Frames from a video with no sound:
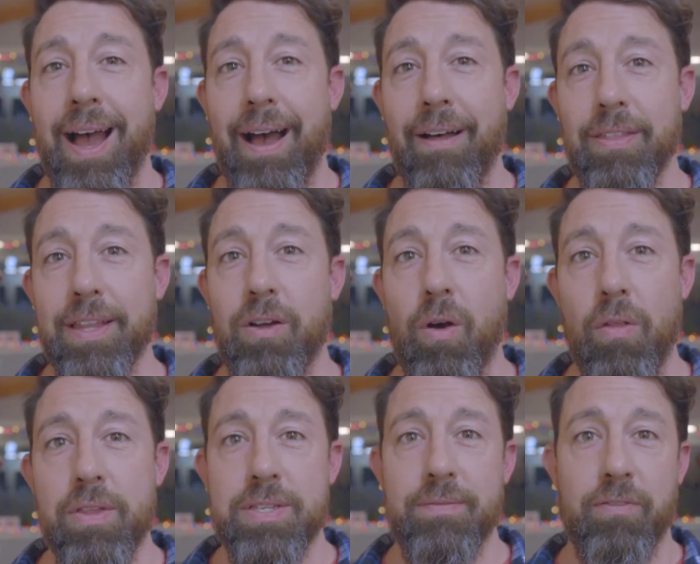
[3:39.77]
I'll link all
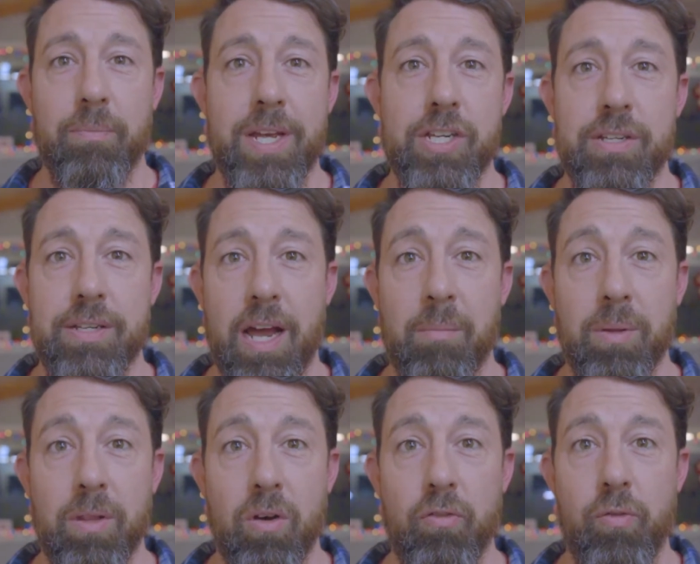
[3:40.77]
this information down
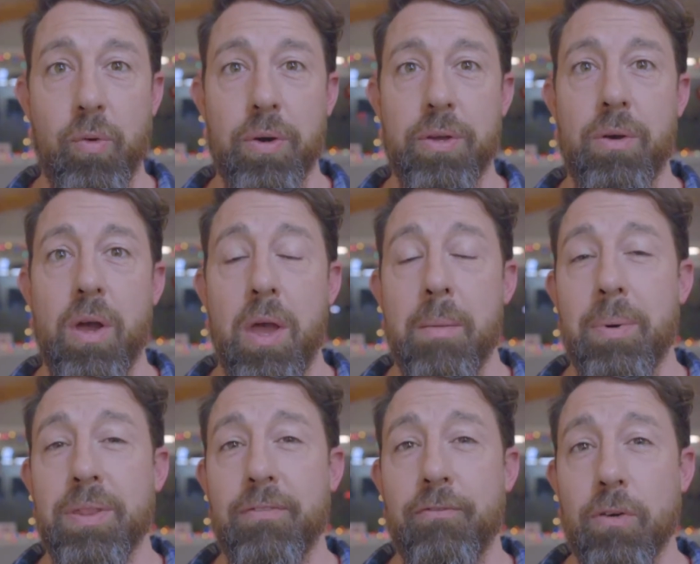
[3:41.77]
below for you,
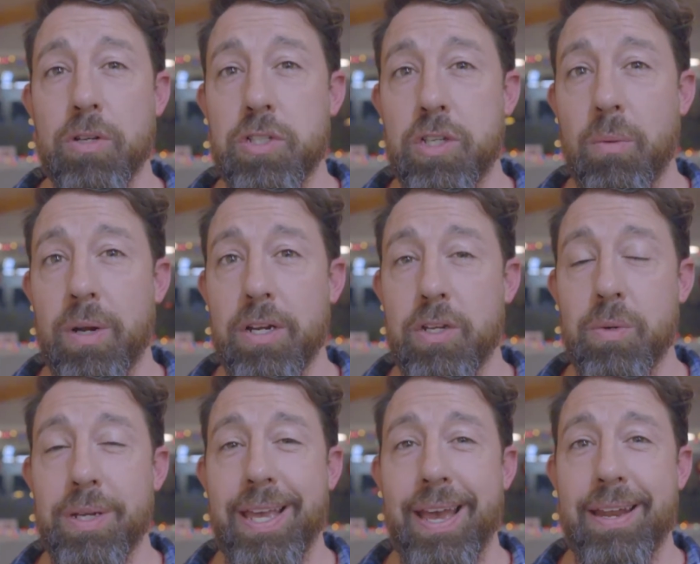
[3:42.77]
but the first thing you want to do
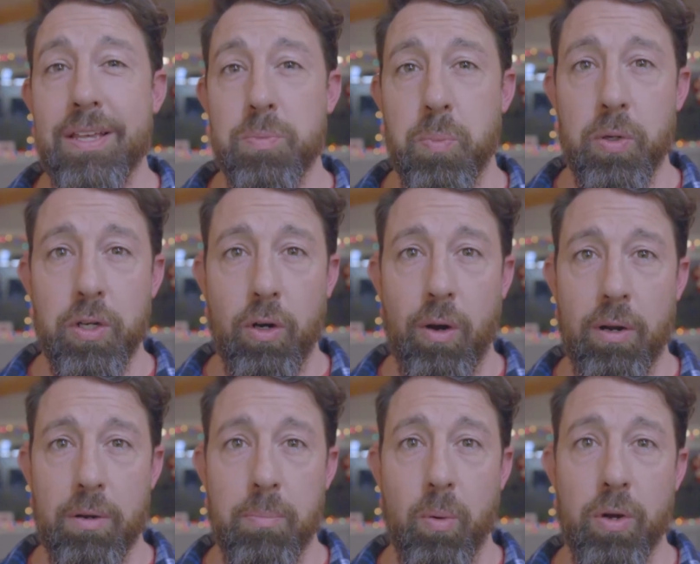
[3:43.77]
again is pull your credit
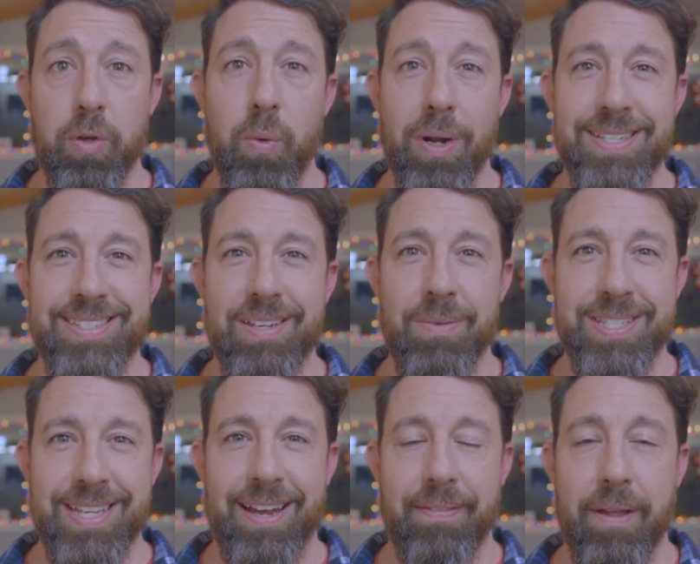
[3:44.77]
report. You want to see
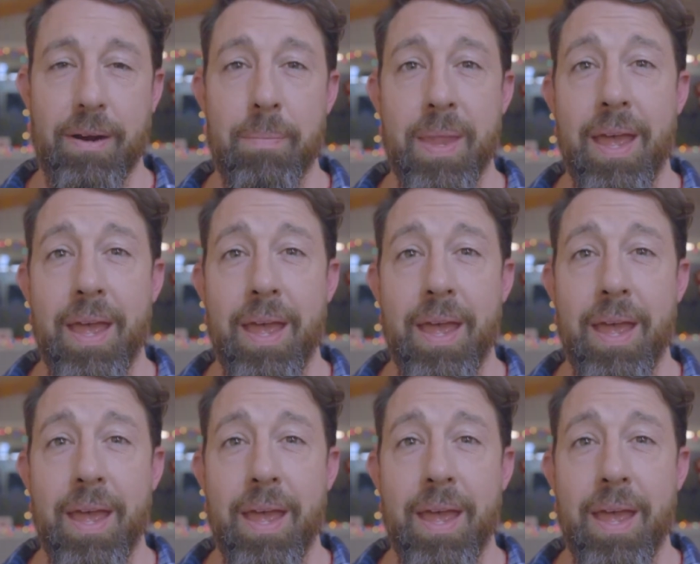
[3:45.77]
what's on there.